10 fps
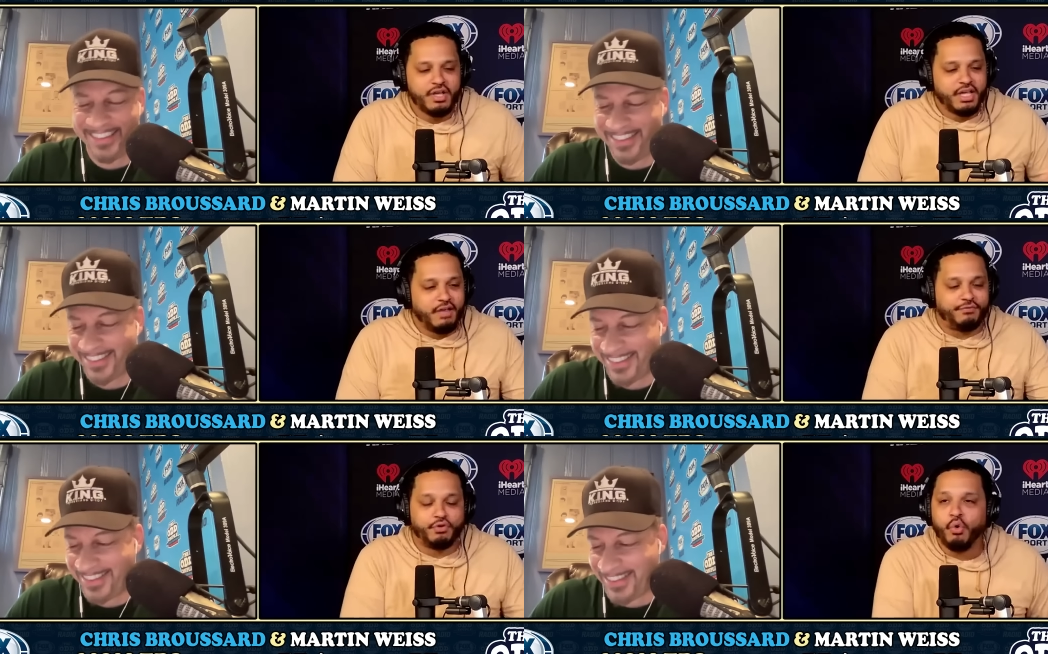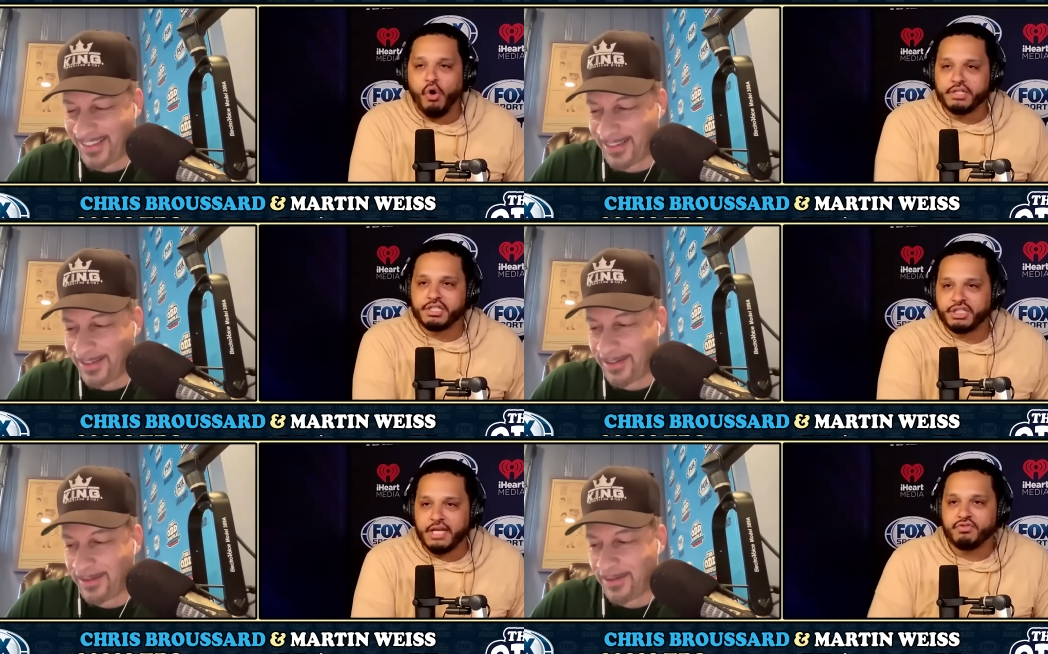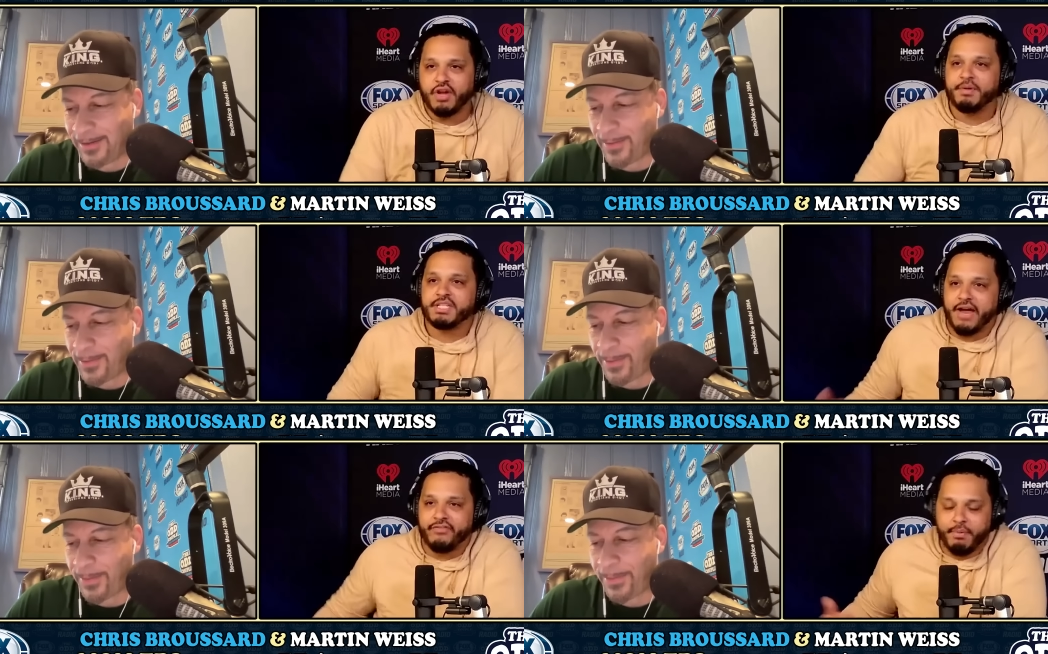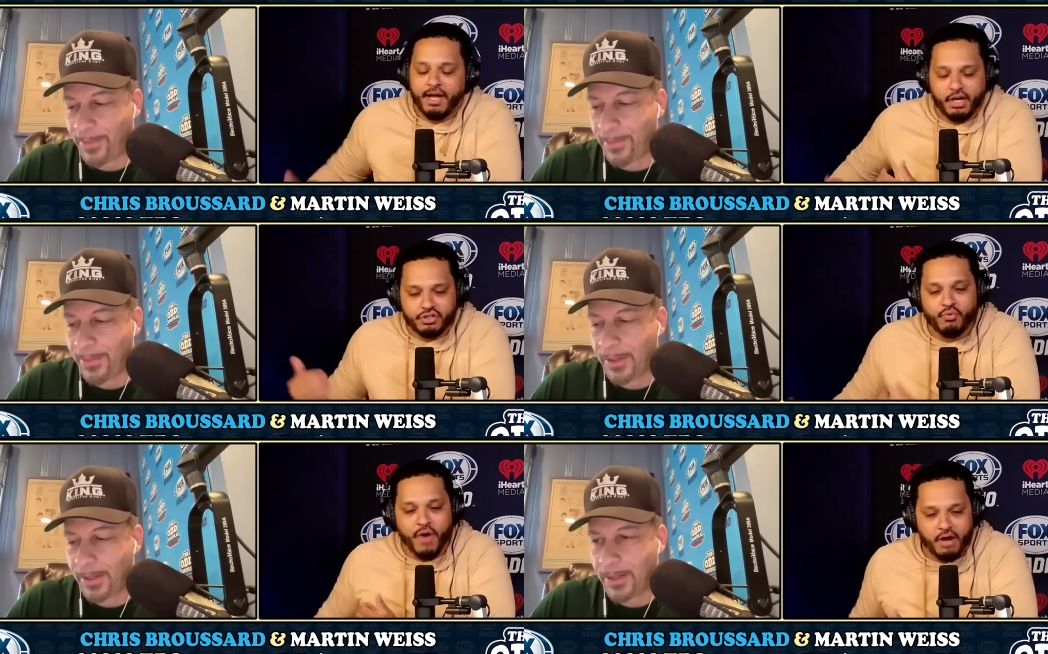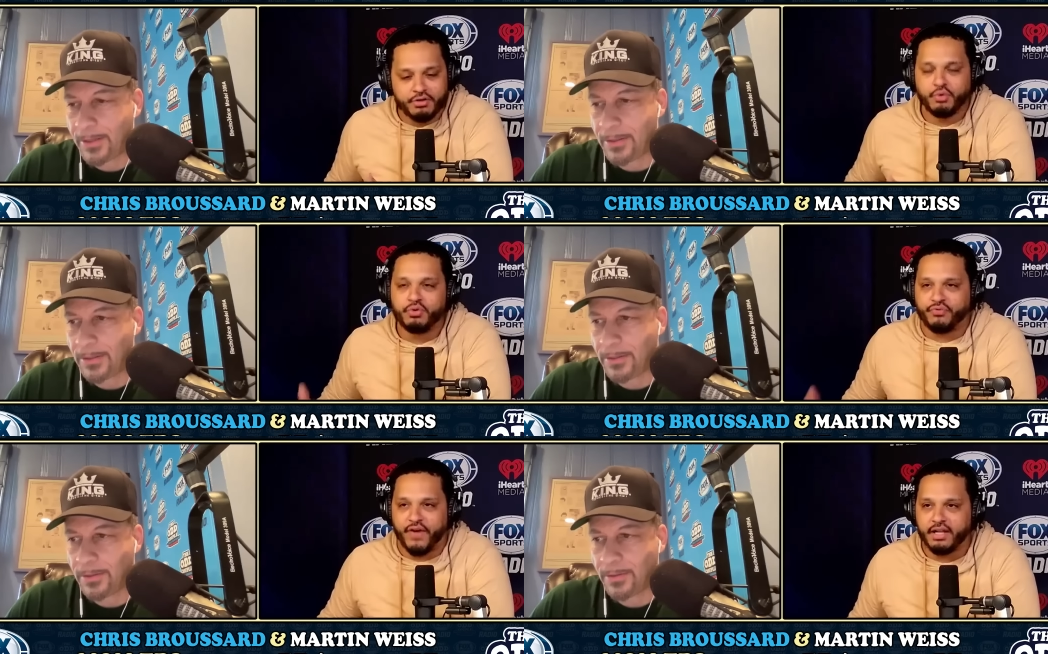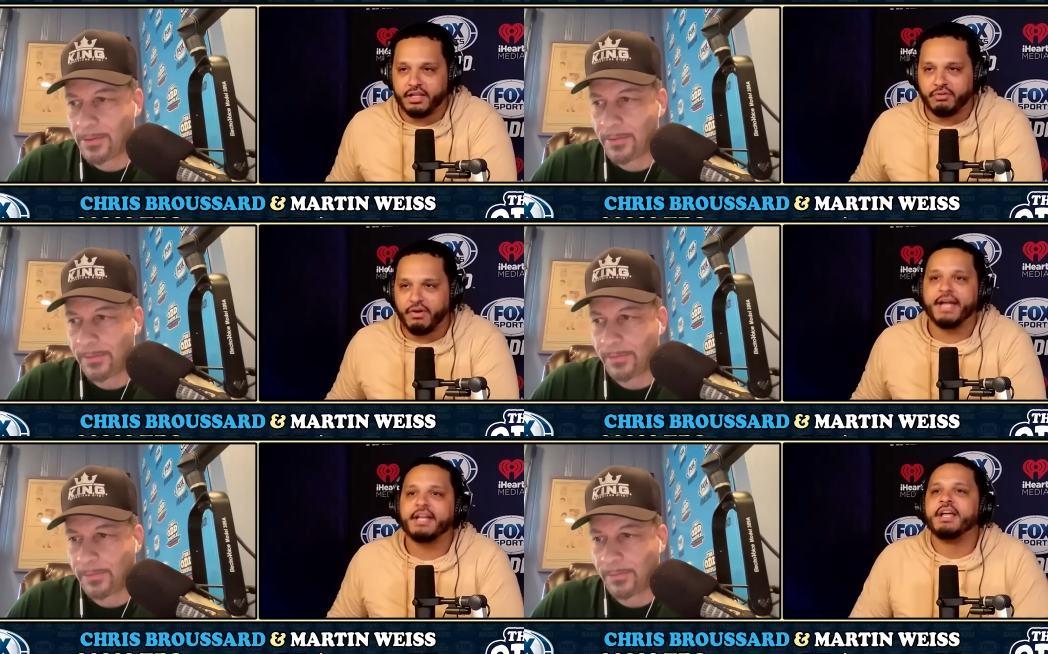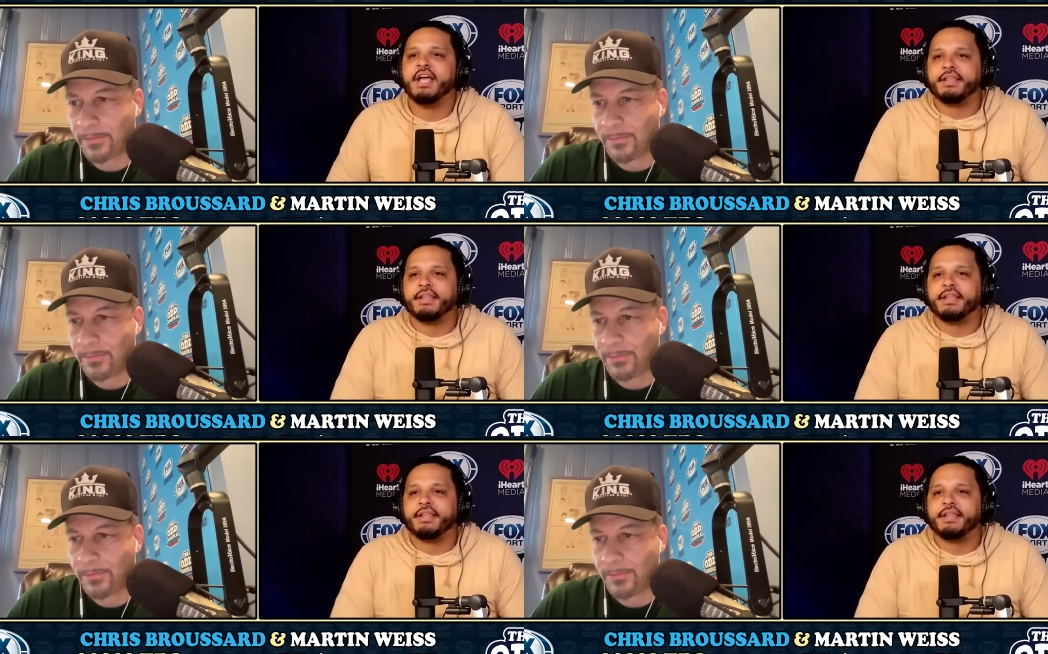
Speaker 1: if you are successful, that means everybody else around you is failing, right?